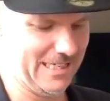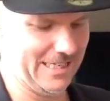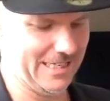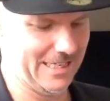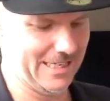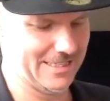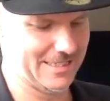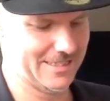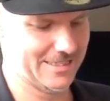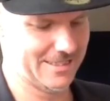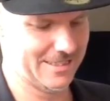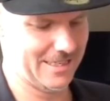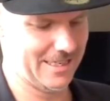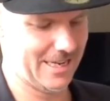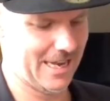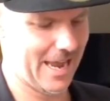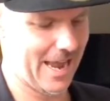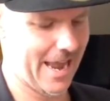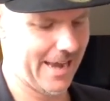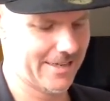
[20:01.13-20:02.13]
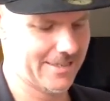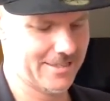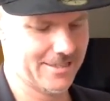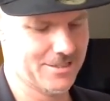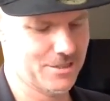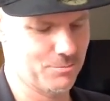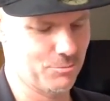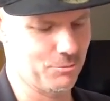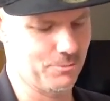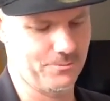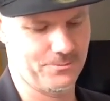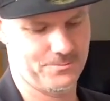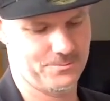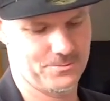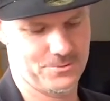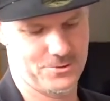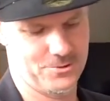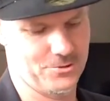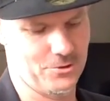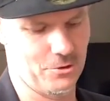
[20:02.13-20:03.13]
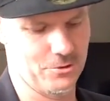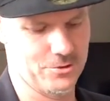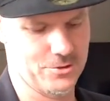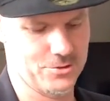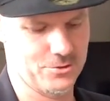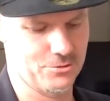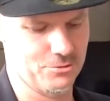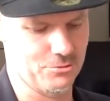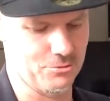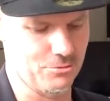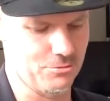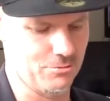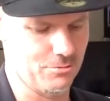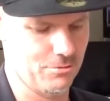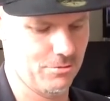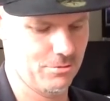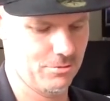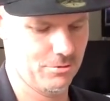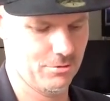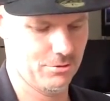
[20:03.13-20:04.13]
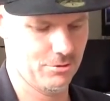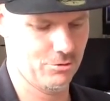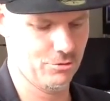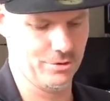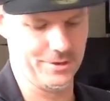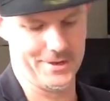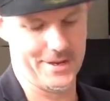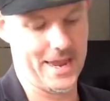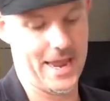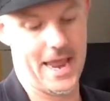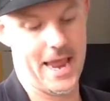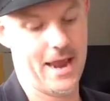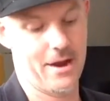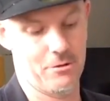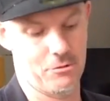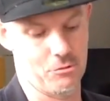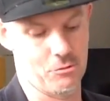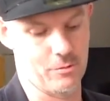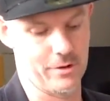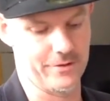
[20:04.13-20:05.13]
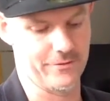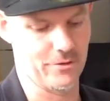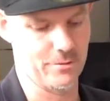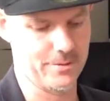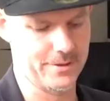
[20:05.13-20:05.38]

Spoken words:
it's accessible to those who could care or whatever.